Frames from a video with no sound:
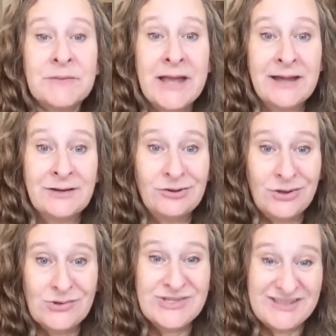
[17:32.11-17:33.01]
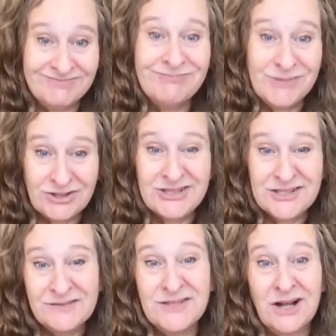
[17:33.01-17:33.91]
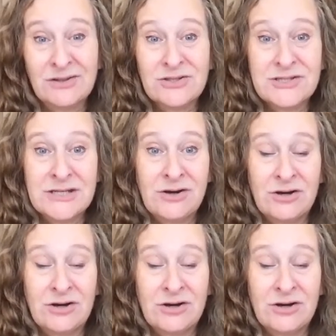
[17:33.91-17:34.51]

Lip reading: and close millions of dollars in